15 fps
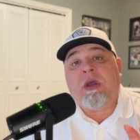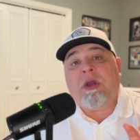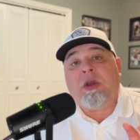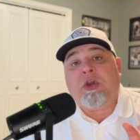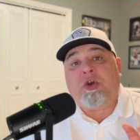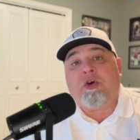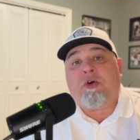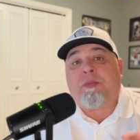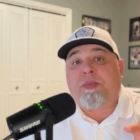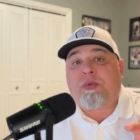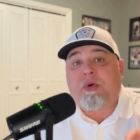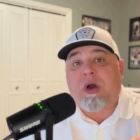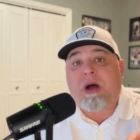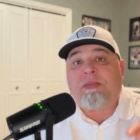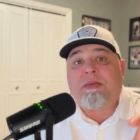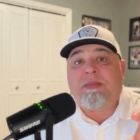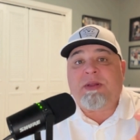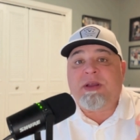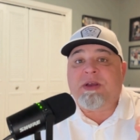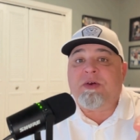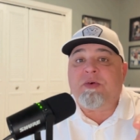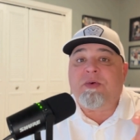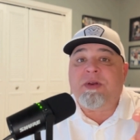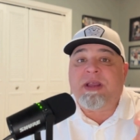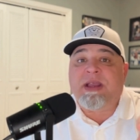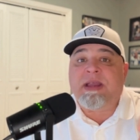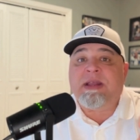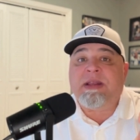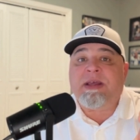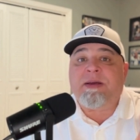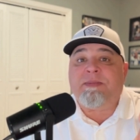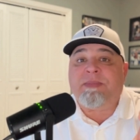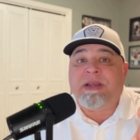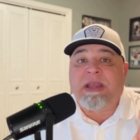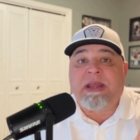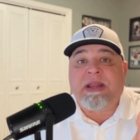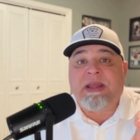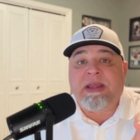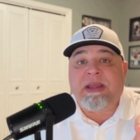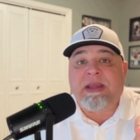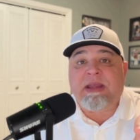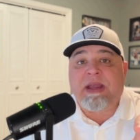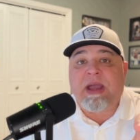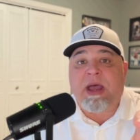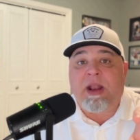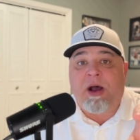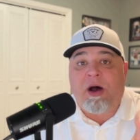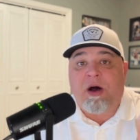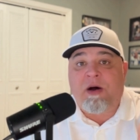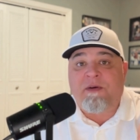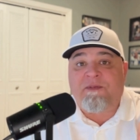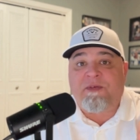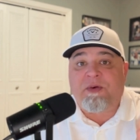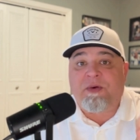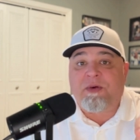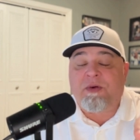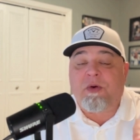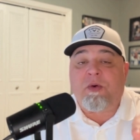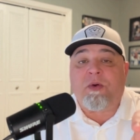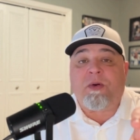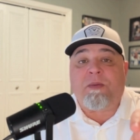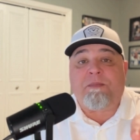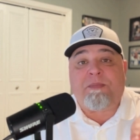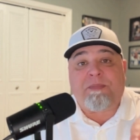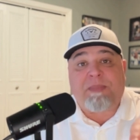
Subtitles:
you're probably going to end up getting an offer or